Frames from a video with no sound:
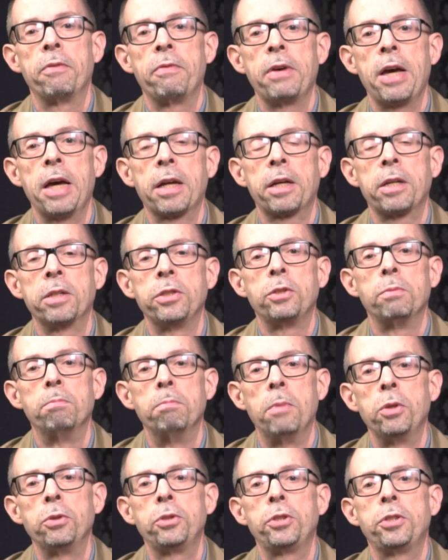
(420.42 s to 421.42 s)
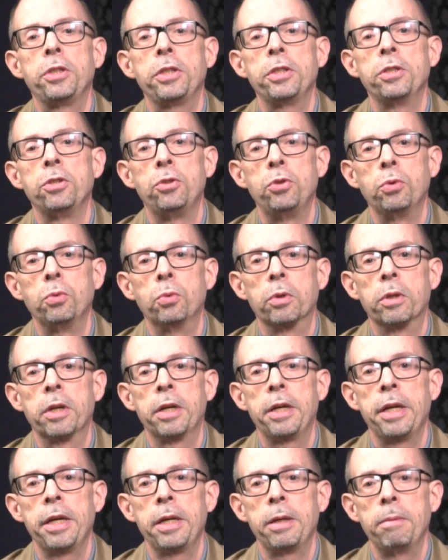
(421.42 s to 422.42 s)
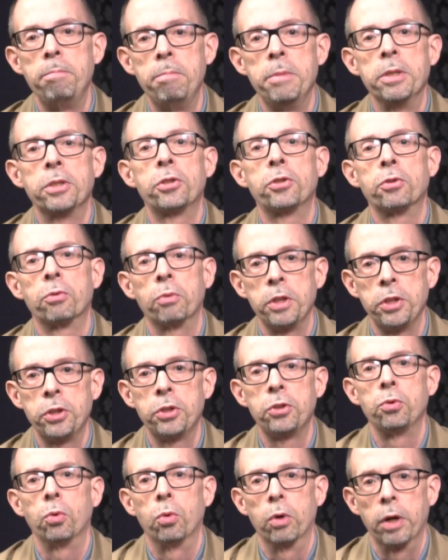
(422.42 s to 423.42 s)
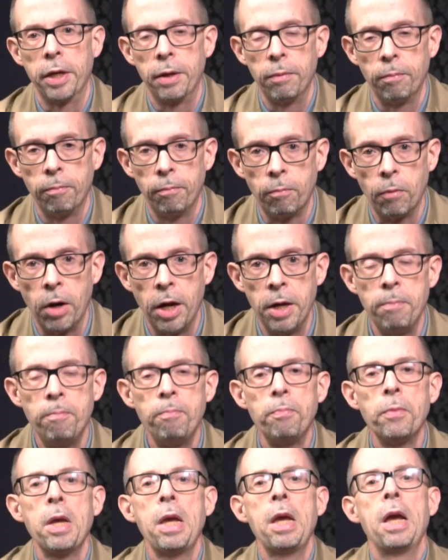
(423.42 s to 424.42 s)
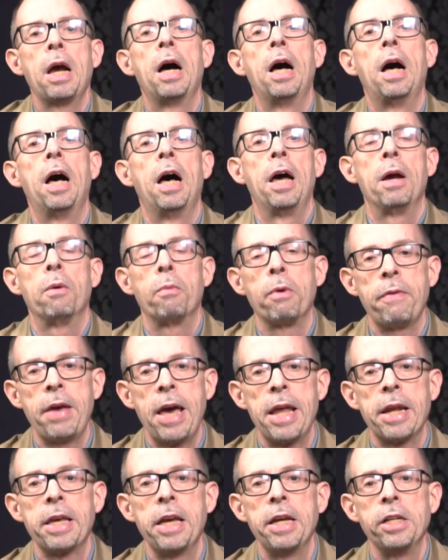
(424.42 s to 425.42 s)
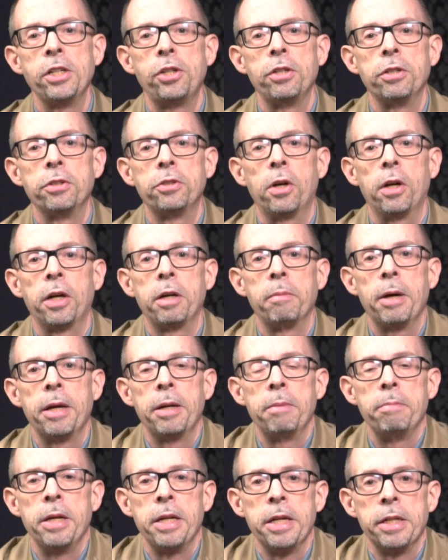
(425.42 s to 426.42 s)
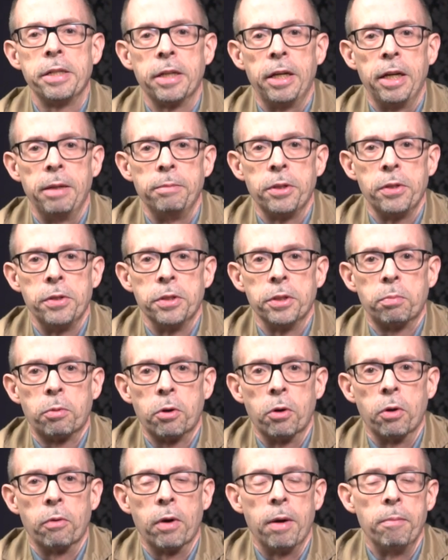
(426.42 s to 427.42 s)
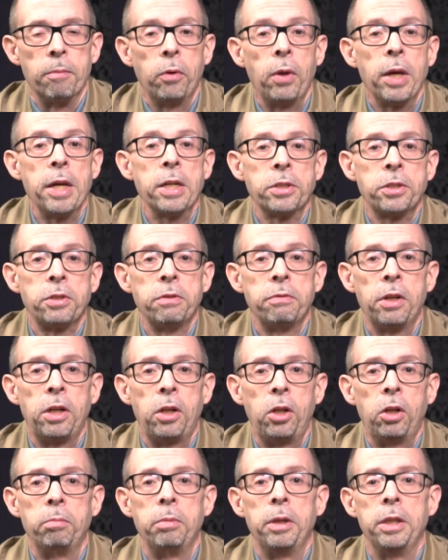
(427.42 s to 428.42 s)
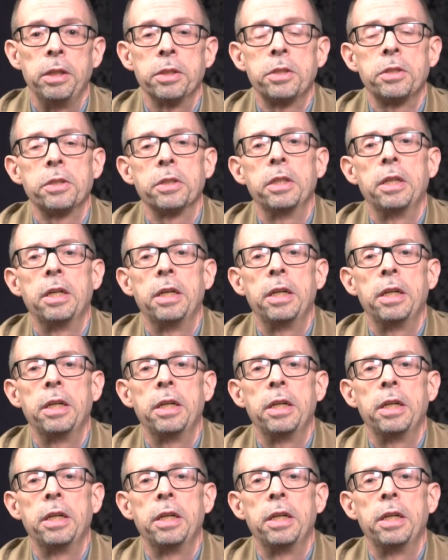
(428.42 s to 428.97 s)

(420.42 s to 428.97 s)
the Vatican's most enduring mystery story, right? We've had occasion to talk about it many times in this program. The latest developments